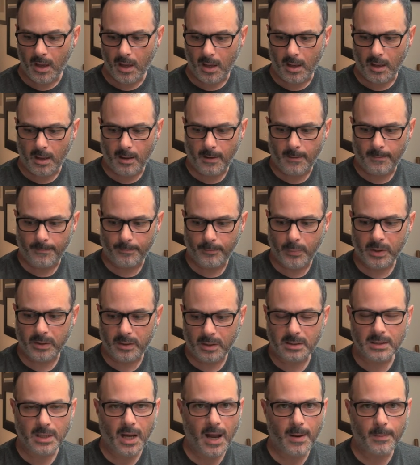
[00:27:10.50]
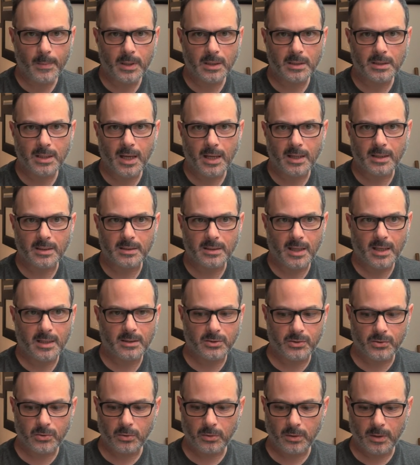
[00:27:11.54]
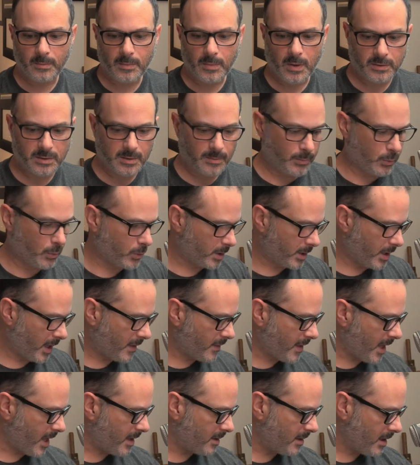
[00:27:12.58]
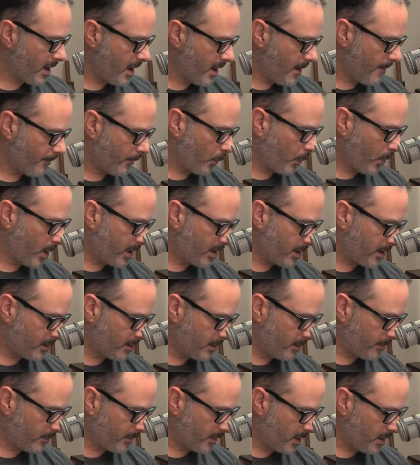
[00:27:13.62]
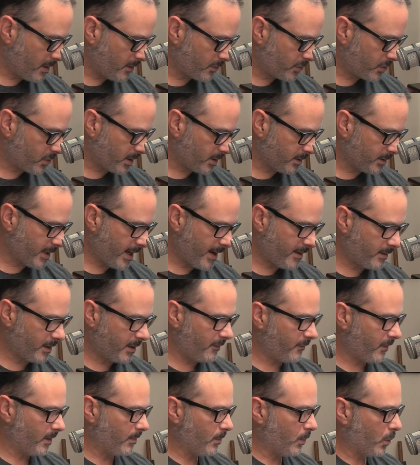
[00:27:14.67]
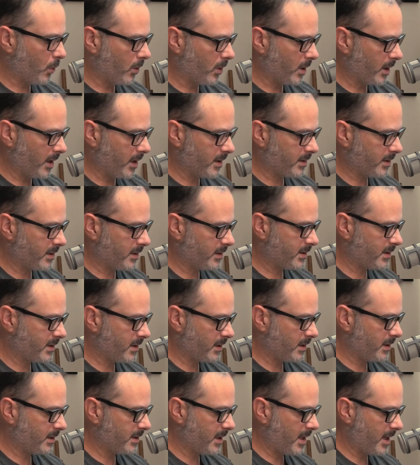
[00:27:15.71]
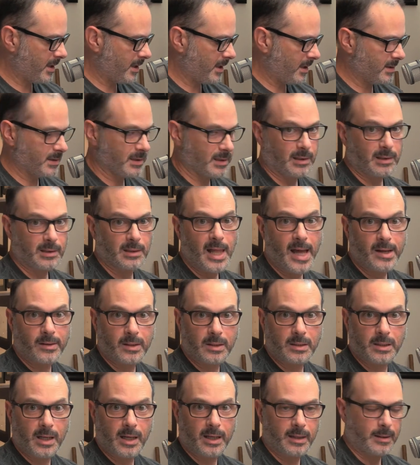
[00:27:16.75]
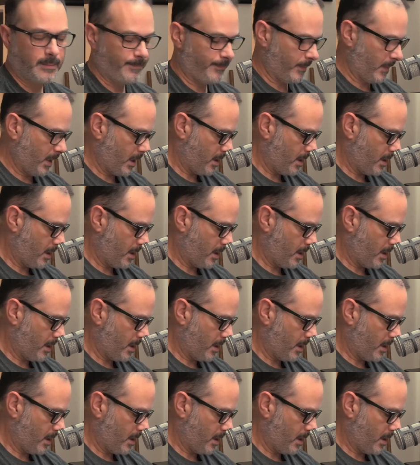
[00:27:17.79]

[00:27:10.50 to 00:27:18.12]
Um, but the time of the day is, is truly most important. And then we can, you know, drill down even more. Is it a sunny day? Is it a cloudy day?